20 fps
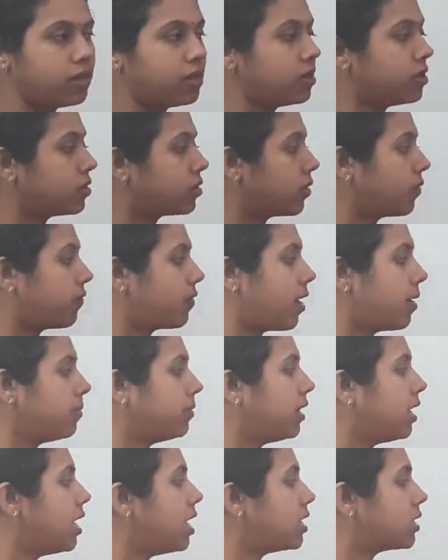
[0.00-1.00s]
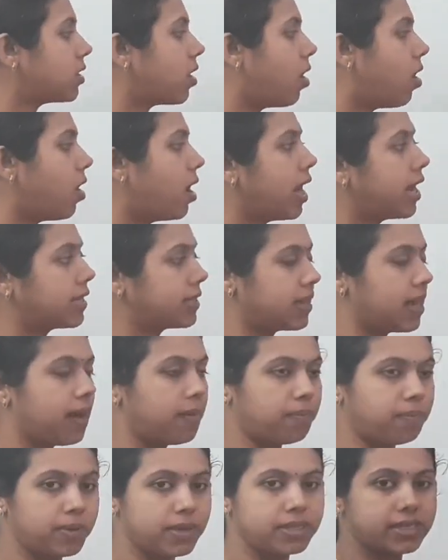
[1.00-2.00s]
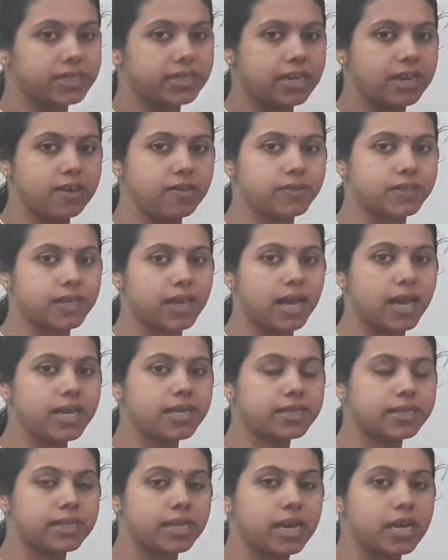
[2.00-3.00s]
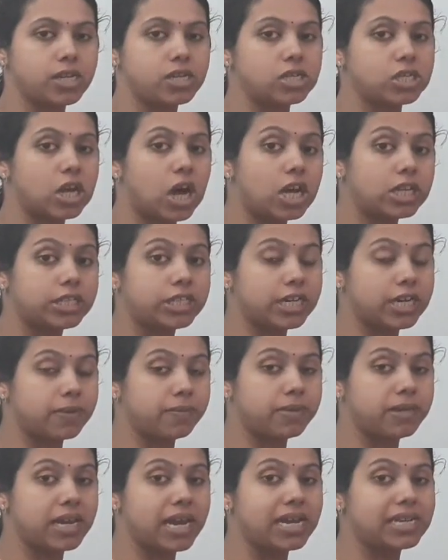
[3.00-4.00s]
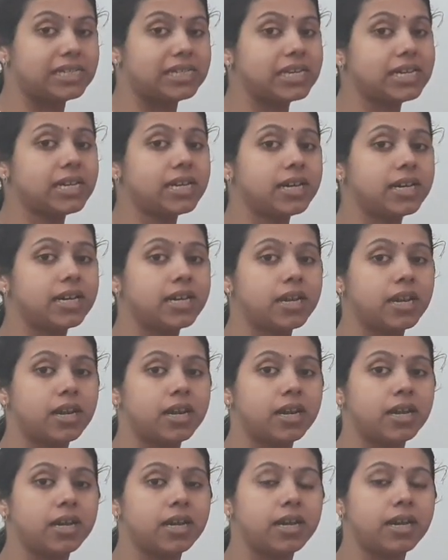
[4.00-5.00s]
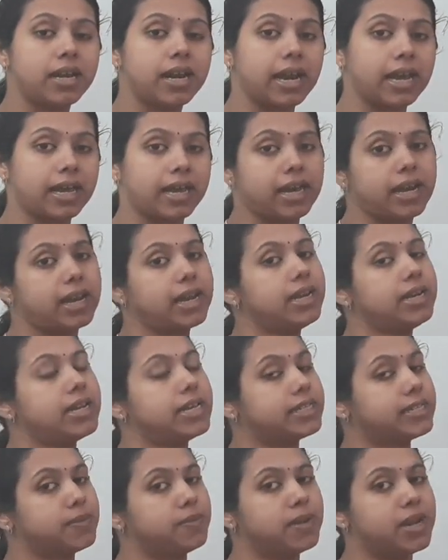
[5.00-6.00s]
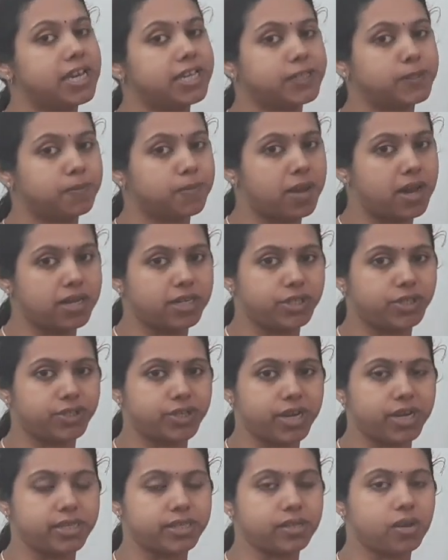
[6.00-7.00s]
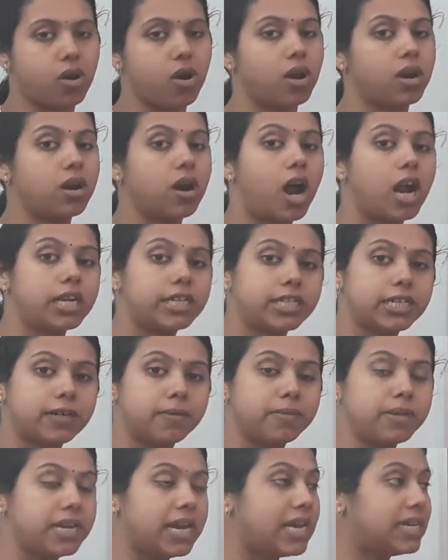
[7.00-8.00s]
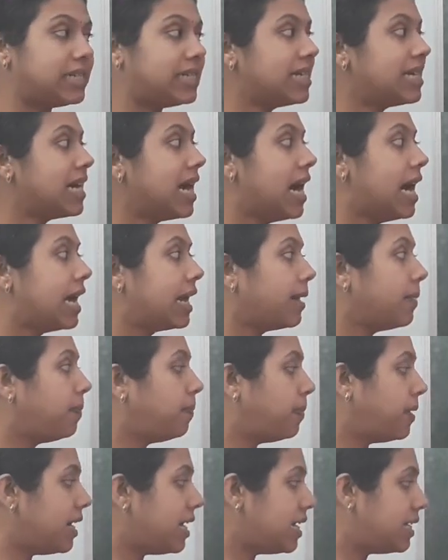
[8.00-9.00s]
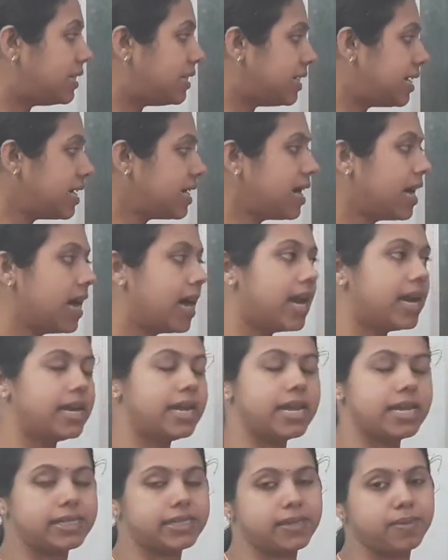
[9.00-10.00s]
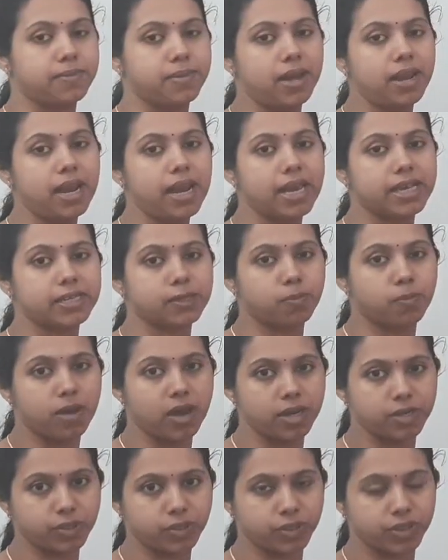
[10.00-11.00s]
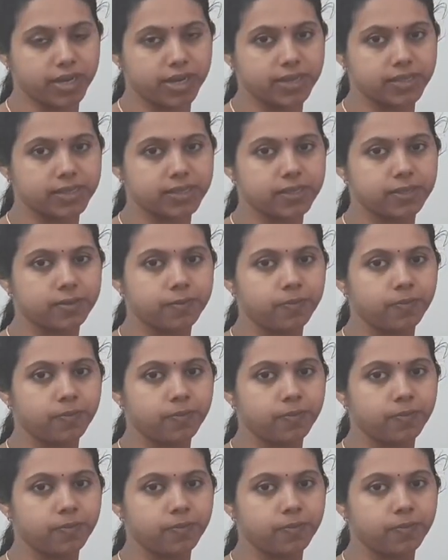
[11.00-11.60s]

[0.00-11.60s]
So from these all examples gives us non-terminating recurring decimal expansions or non-terminating repeating decimal expansions.